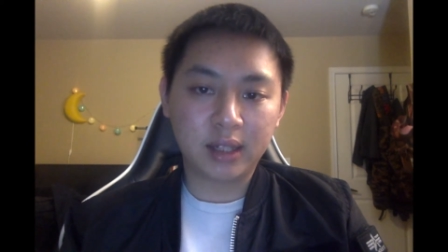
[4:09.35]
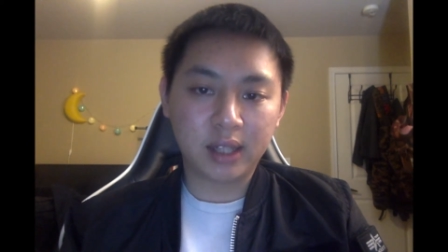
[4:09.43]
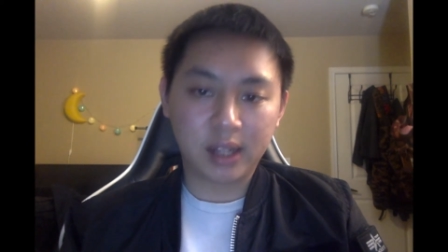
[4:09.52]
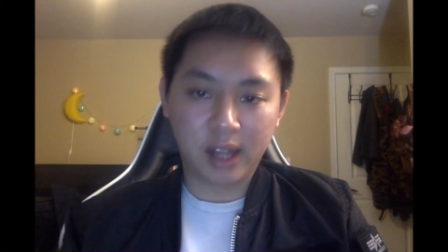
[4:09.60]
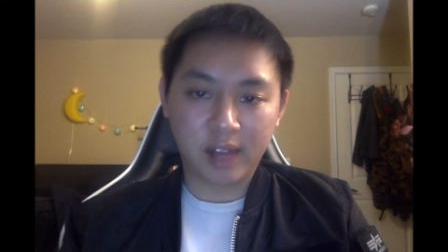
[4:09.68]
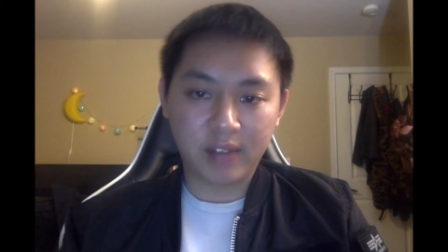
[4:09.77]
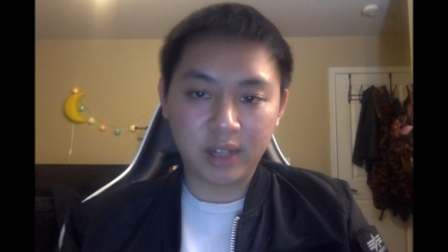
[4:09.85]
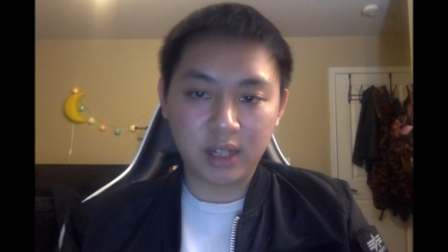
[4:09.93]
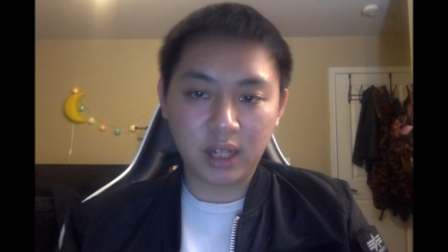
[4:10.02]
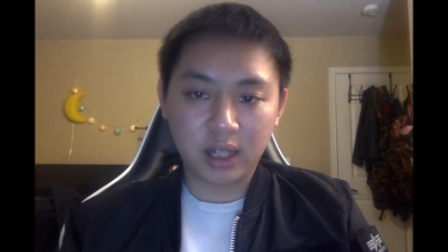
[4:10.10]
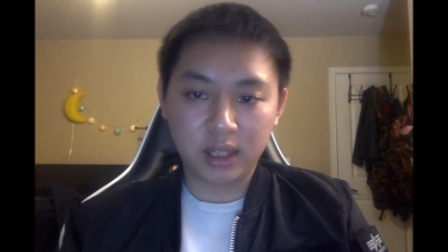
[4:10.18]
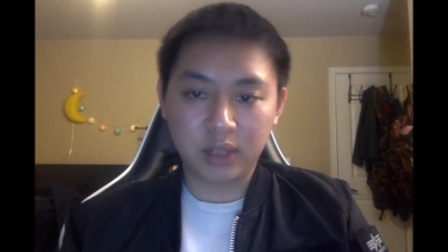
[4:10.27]
11
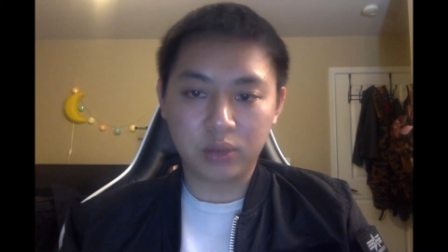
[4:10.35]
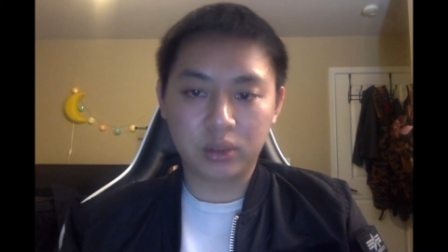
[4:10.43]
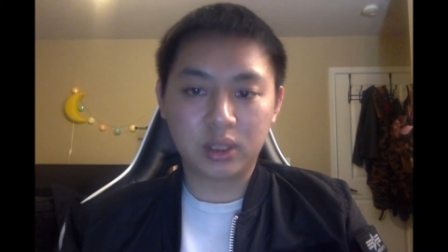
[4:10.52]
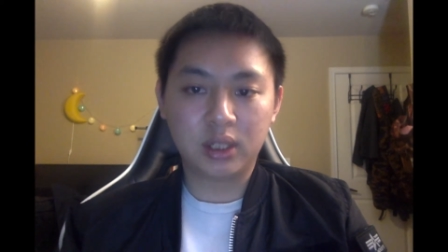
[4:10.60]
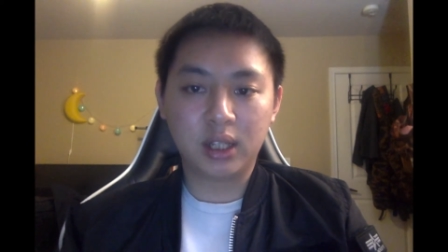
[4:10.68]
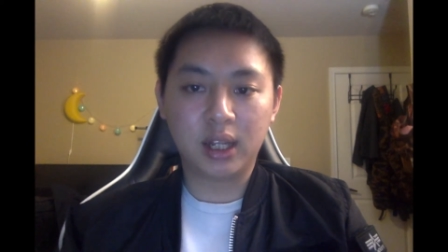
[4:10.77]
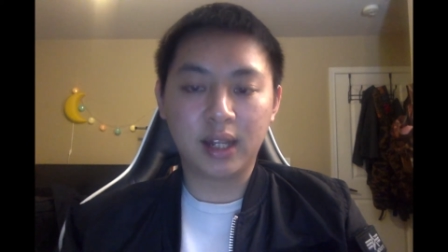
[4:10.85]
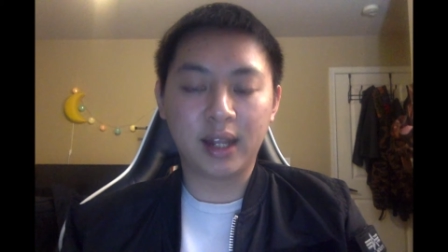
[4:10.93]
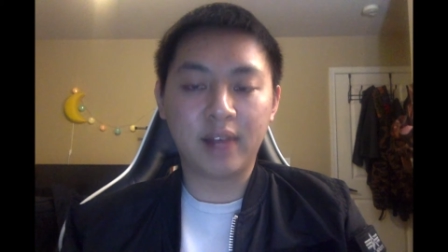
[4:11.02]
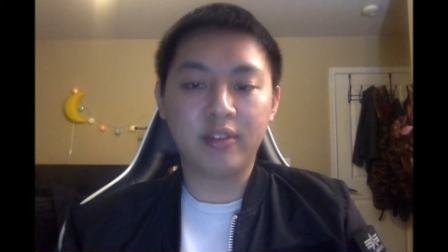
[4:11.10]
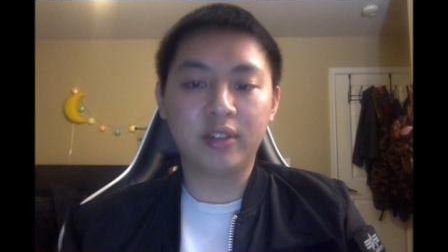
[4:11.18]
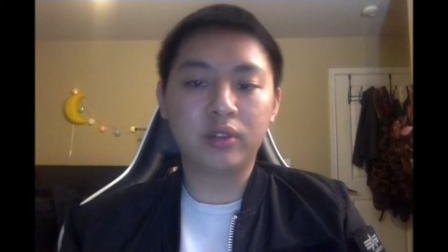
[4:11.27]
until
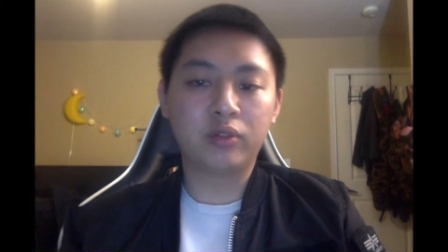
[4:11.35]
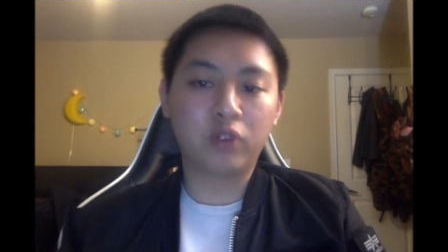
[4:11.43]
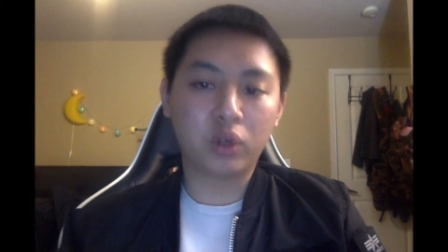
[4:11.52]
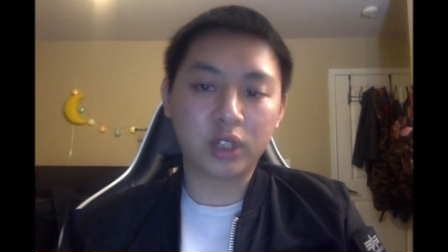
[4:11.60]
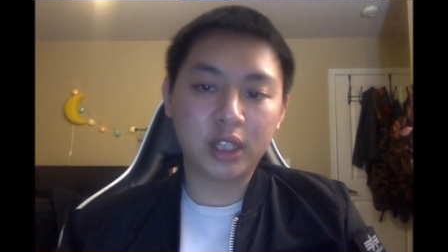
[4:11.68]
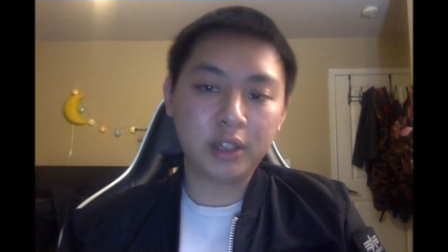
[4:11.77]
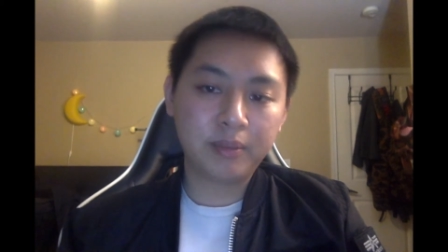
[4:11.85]
11:40.